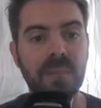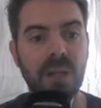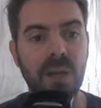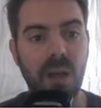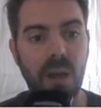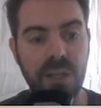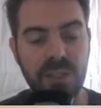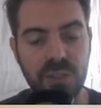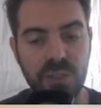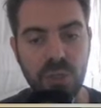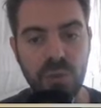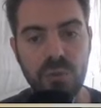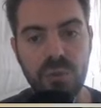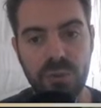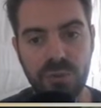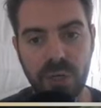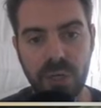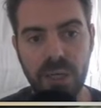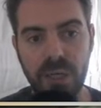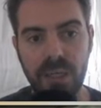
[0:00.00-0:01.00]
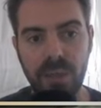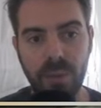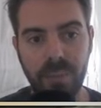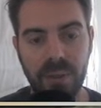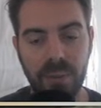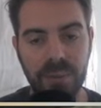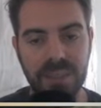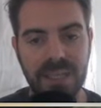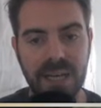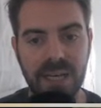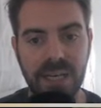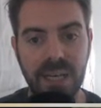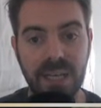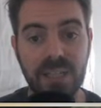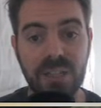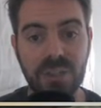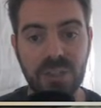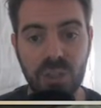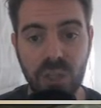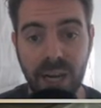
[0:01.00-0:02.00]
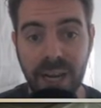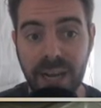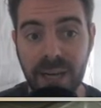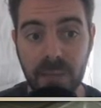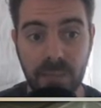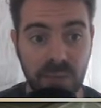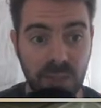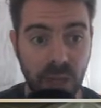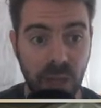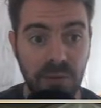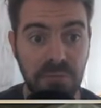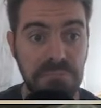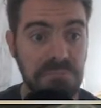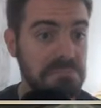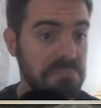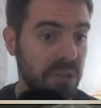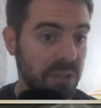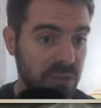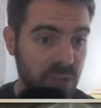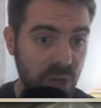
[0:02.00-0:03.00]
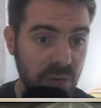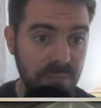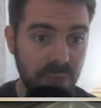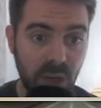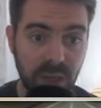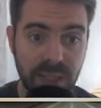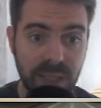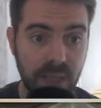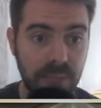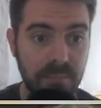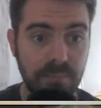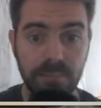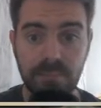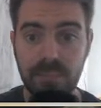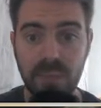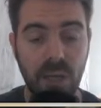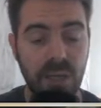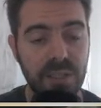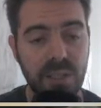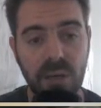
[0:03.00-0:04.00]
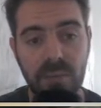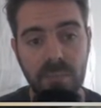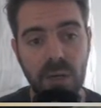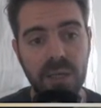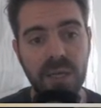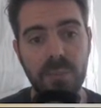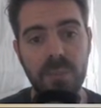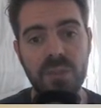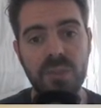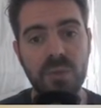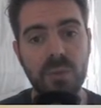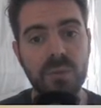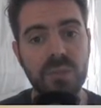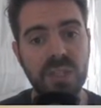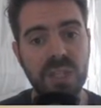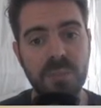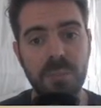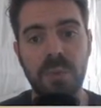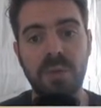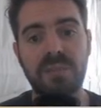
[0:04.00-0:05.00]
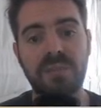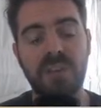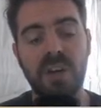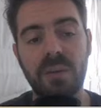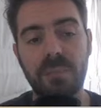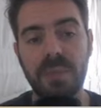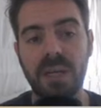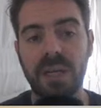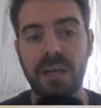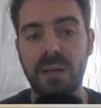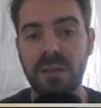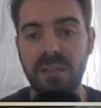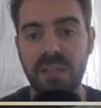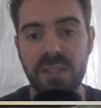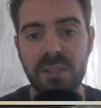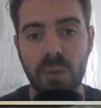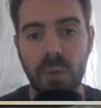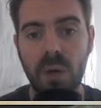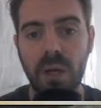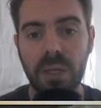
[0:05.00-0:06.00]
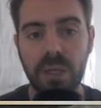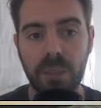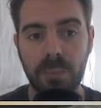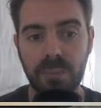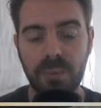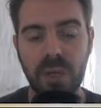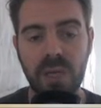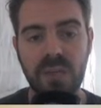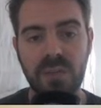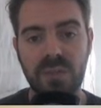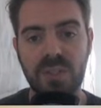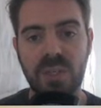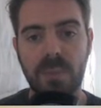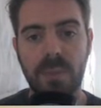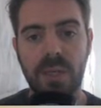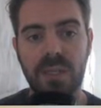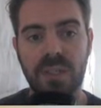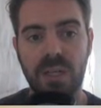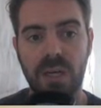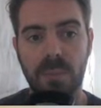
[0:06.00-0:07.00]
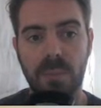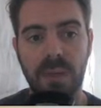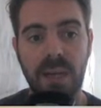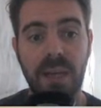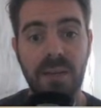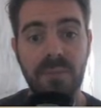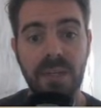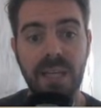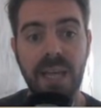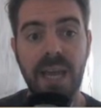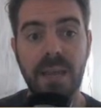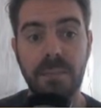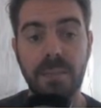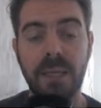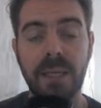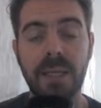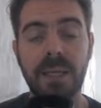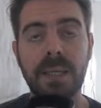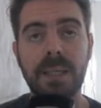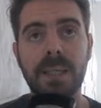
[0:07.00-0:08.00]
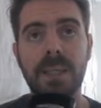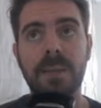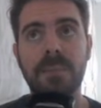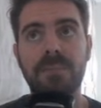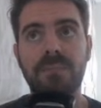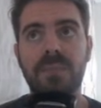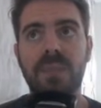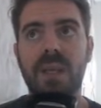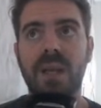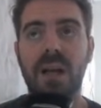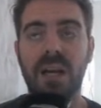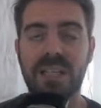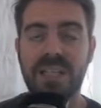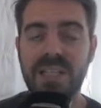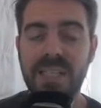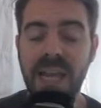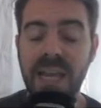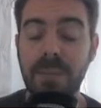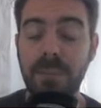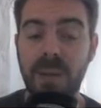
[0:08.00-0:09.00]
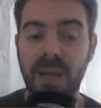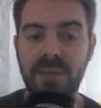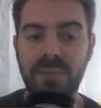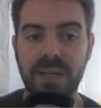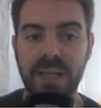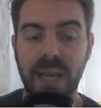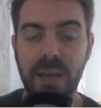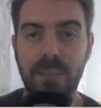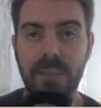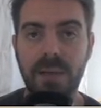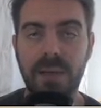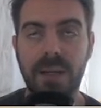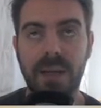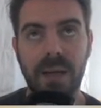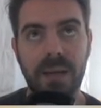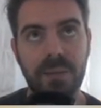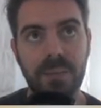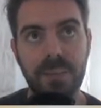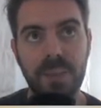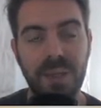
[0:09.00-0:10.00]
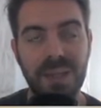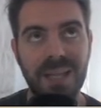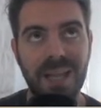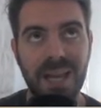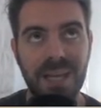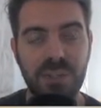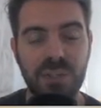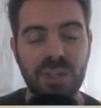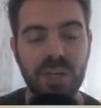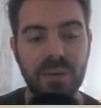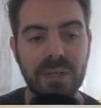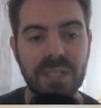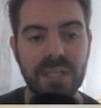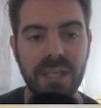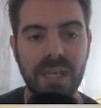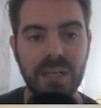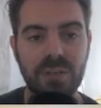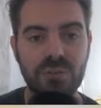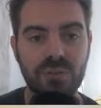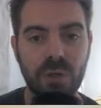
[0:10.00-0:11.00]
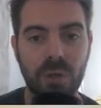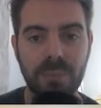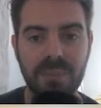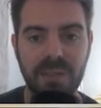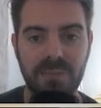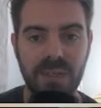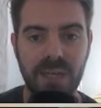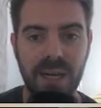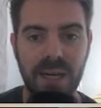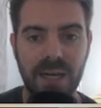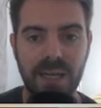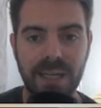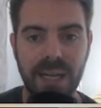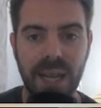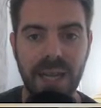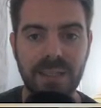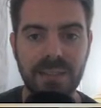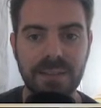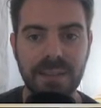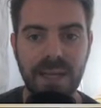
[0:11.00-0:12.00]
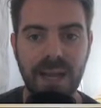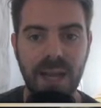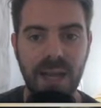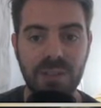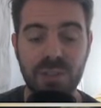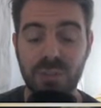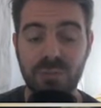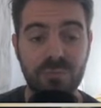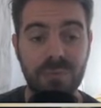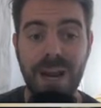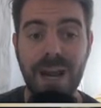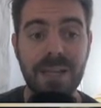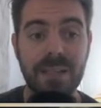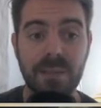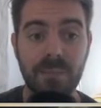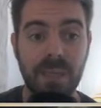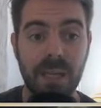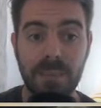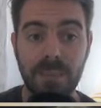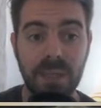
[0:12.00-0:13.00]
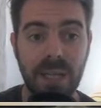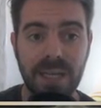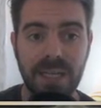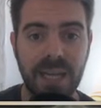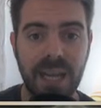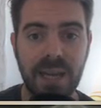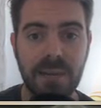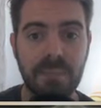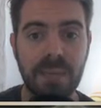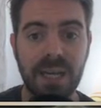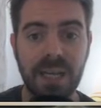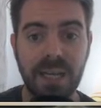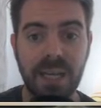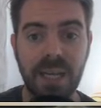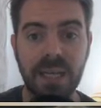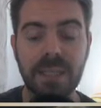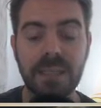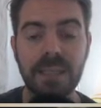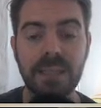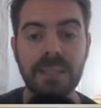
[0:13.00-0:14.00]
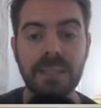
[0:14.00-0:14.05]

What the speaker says: I do struggle a little bit with Danny Ings. Che Adams, though, don't mind him. I don't mind him at all. 6.5 million, I think, is quite a good price for somebody that's going to play every game. I say play every game. Last year he did get dropped every now and again, just randomly, but then came back in.